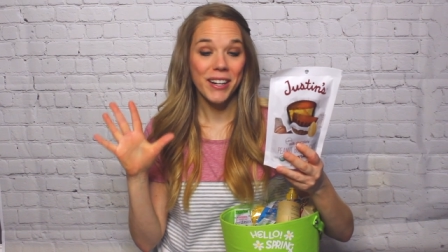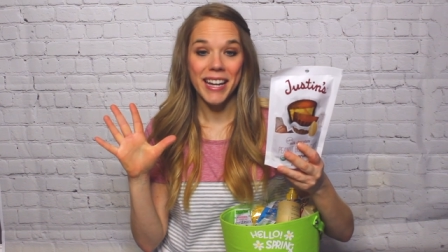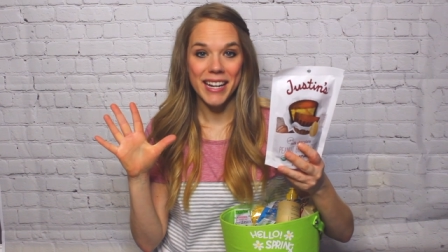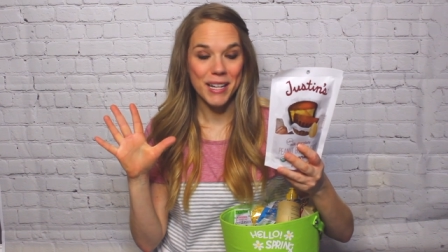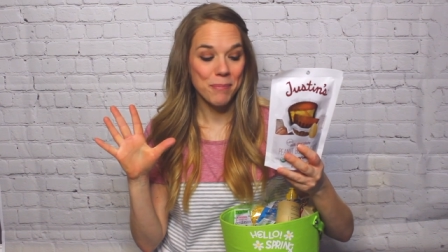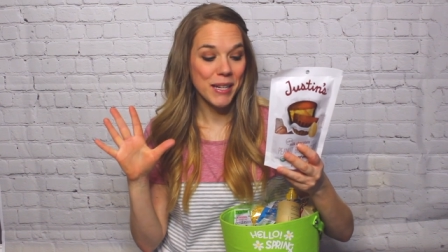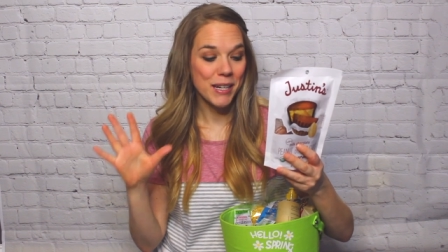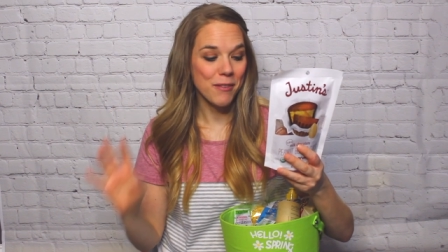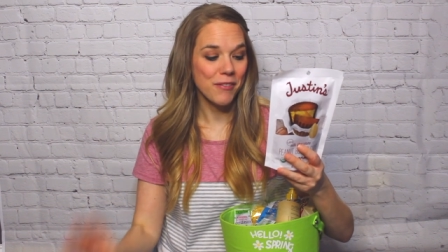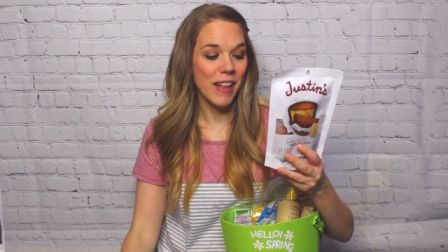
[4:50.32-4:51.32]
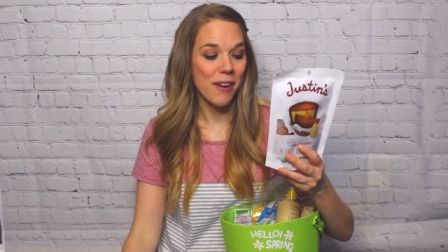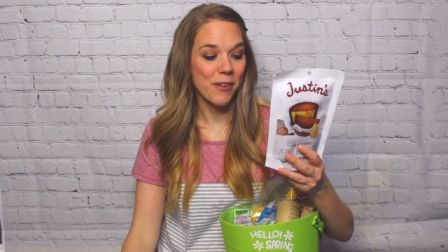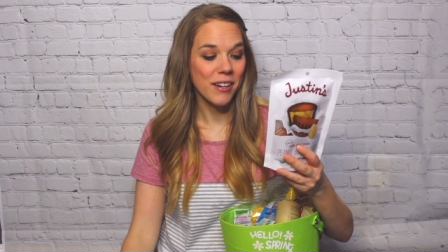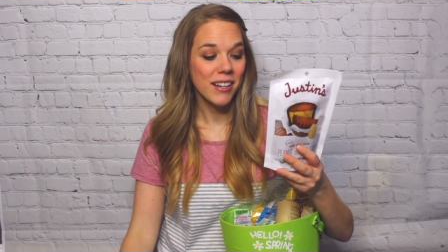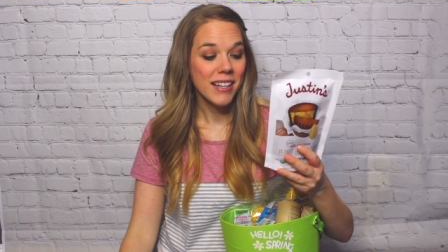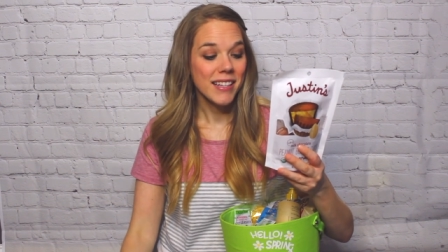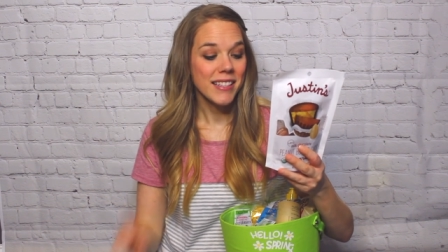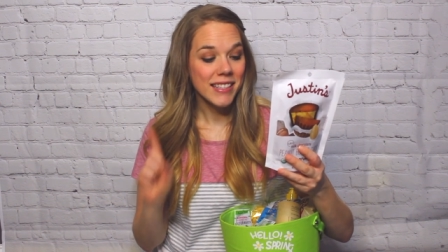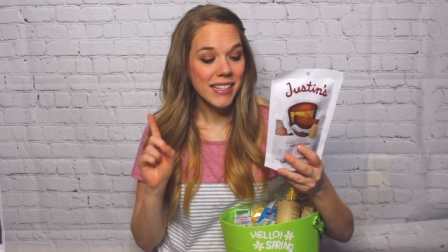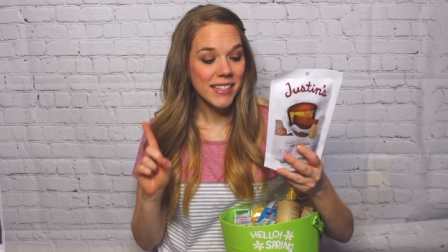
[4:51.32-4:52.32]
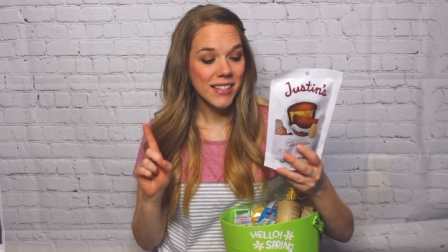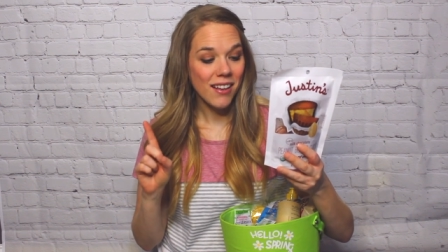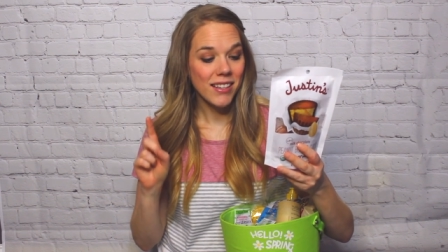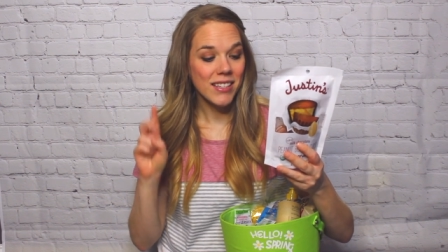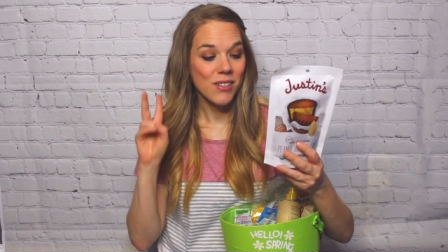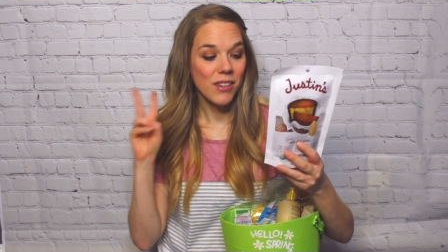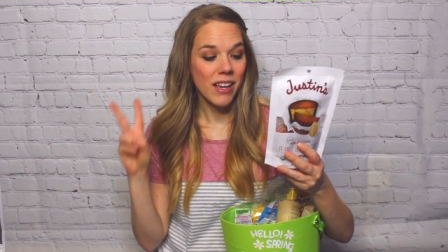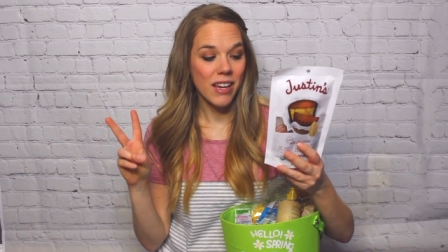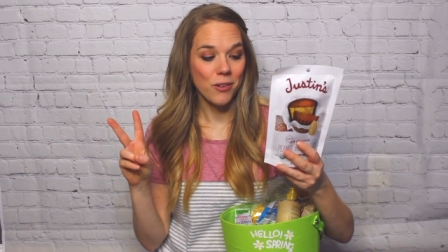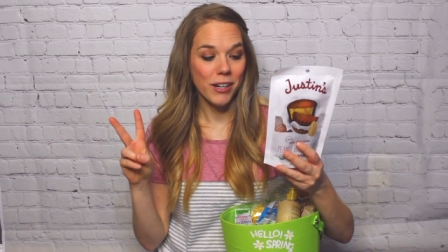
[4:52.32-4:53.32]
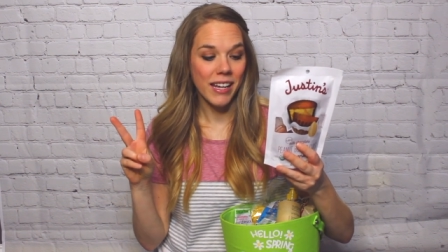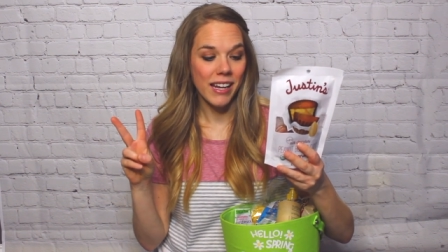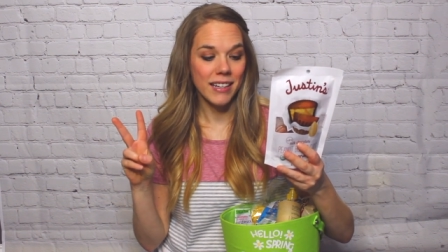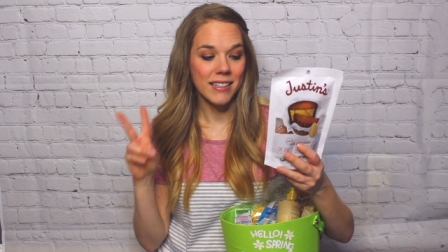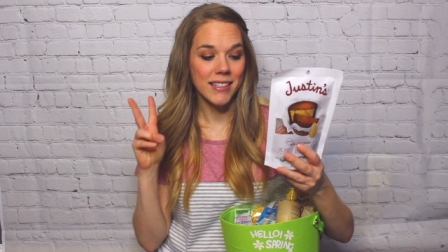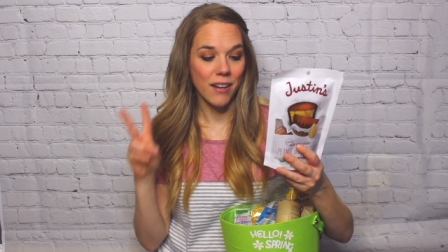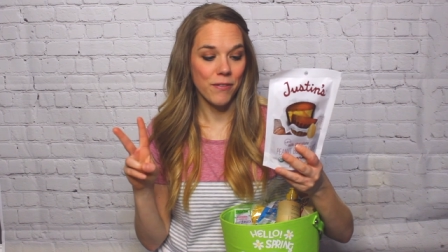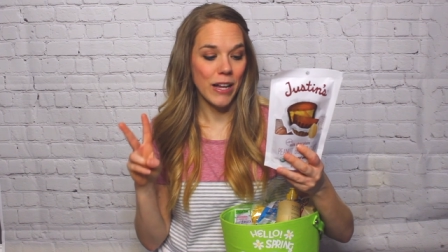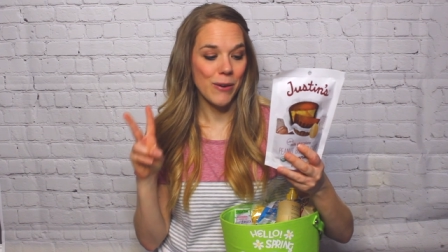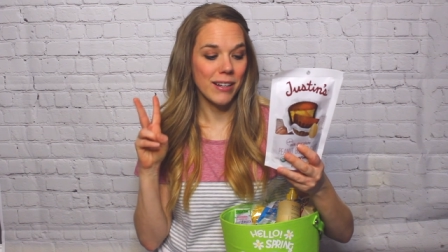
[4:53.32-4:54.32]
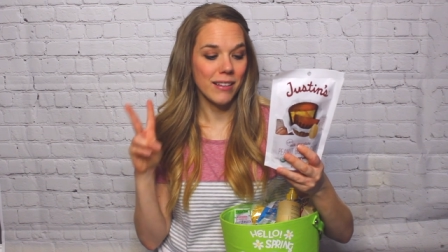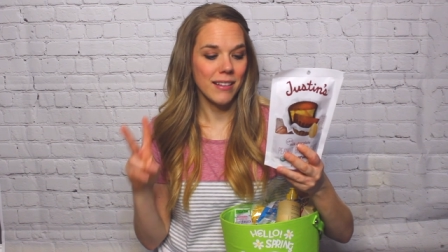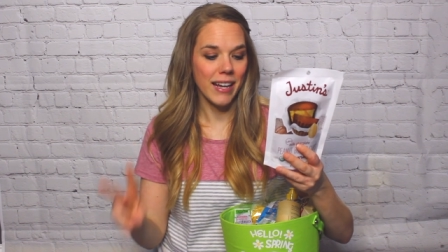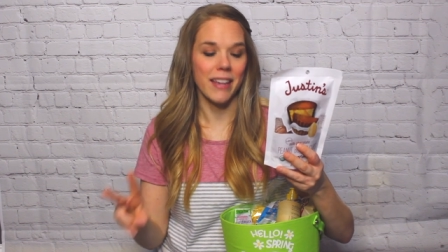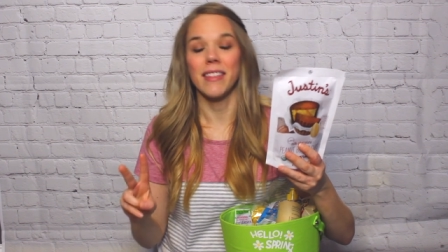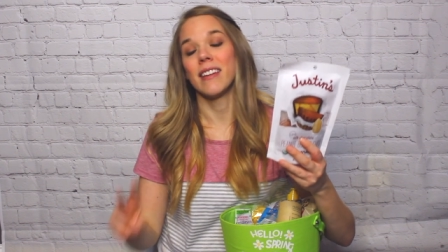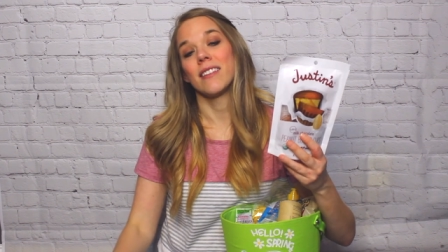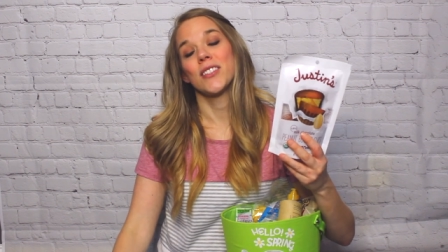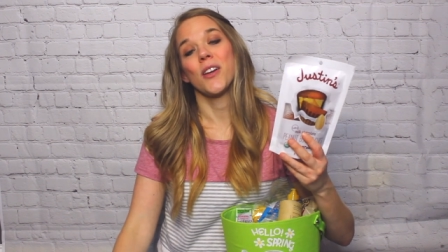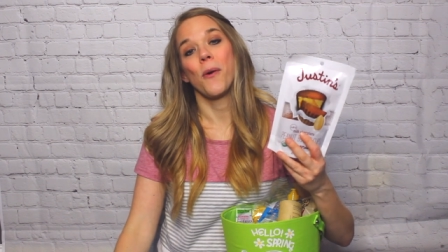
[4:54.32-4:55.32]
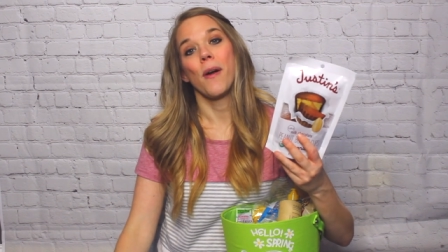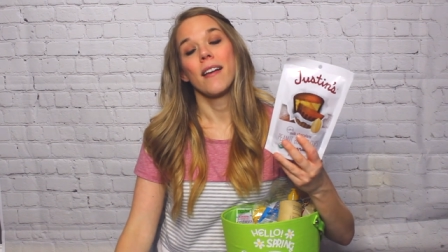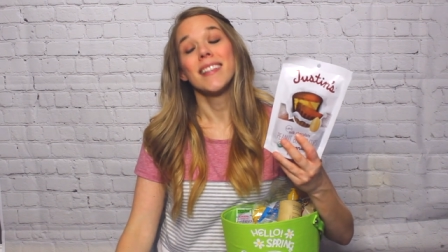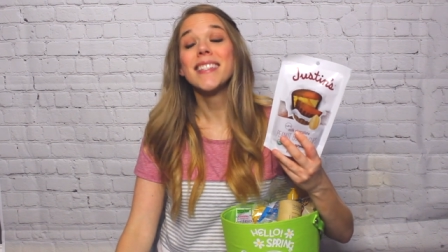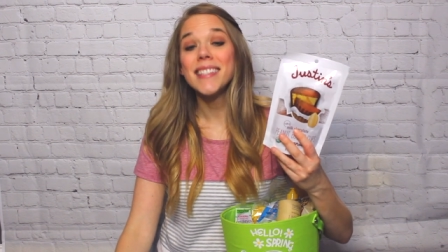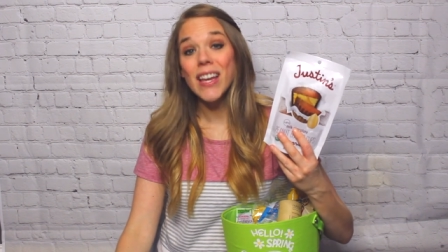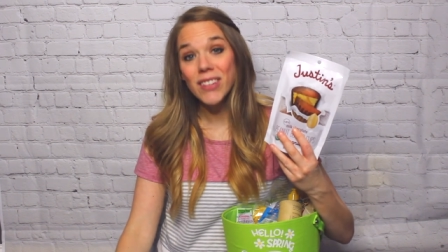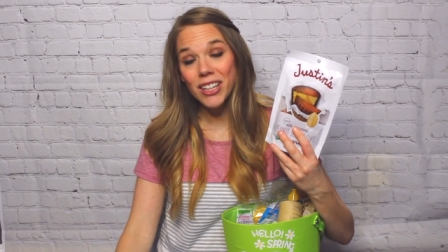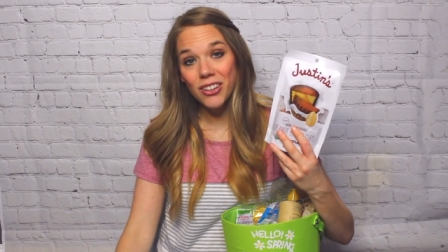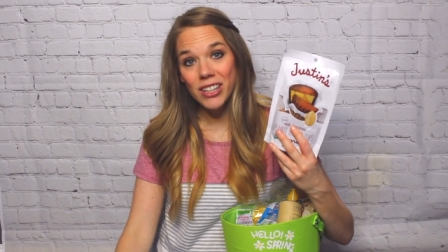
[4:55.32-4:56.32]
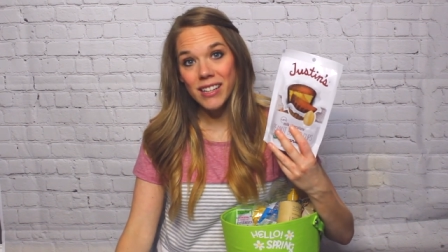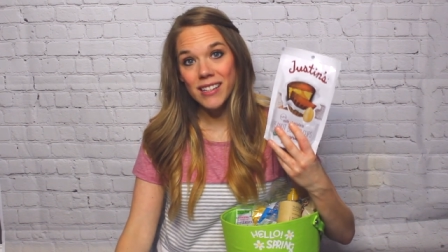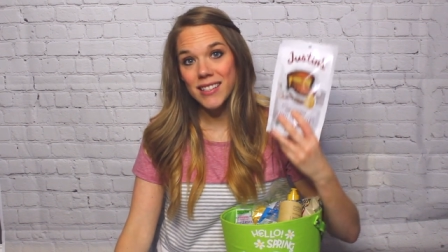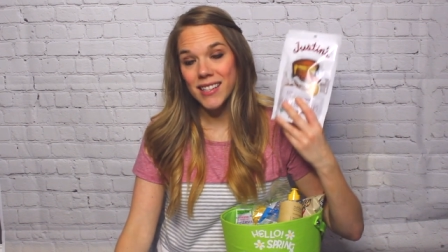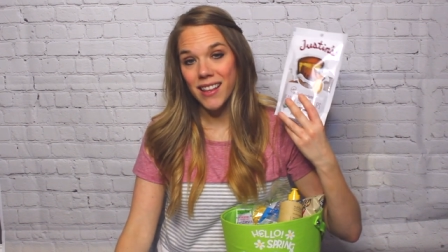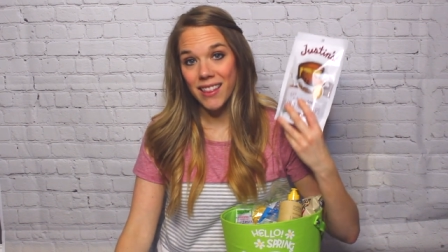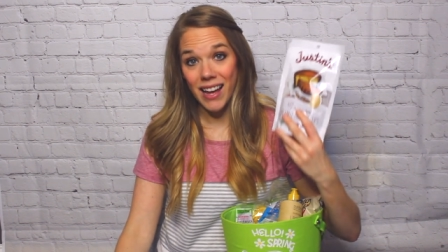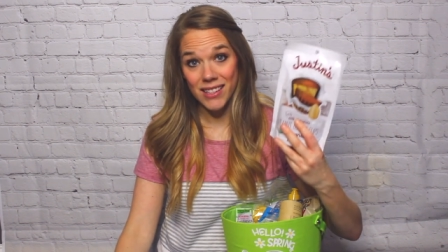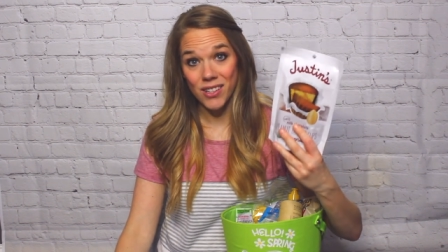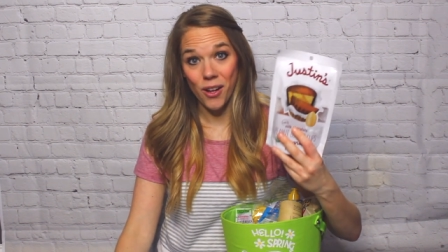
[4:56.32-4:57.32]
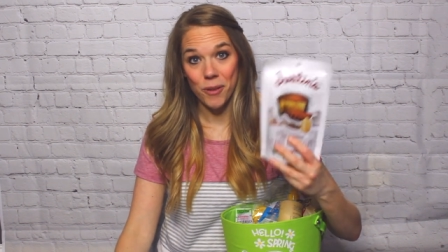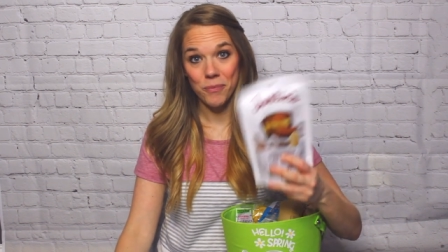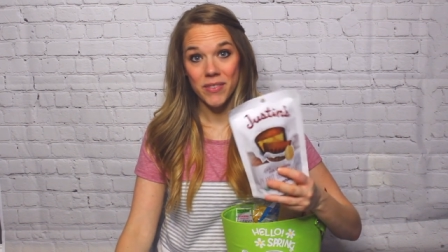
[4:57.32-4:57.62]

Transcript: organic peanut flour, sea salt, inorganic sunflower lecithin. So seven ingredients, that's all.